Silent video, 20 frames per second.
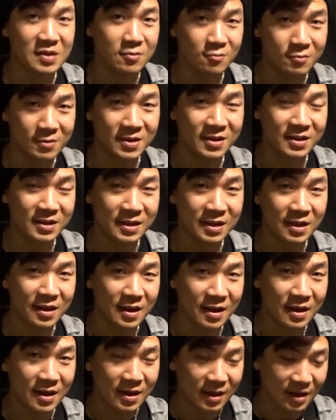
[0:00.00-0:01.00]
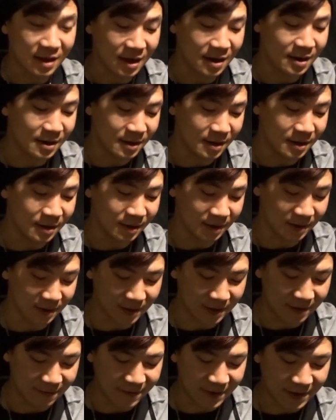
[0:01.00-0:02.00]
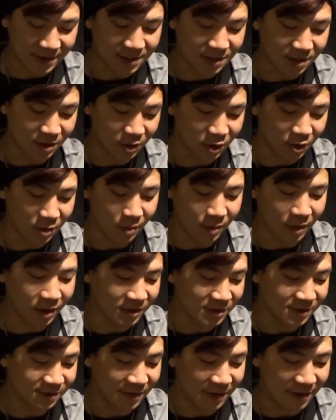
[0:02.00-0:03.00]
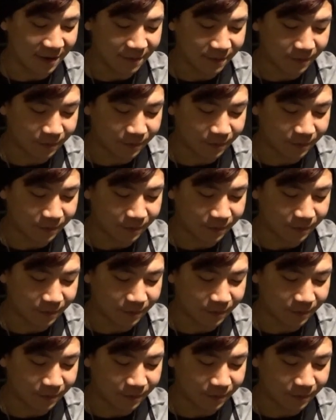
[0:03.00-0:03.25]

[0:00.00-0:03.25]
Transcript: really gotta invest in a good MOSFET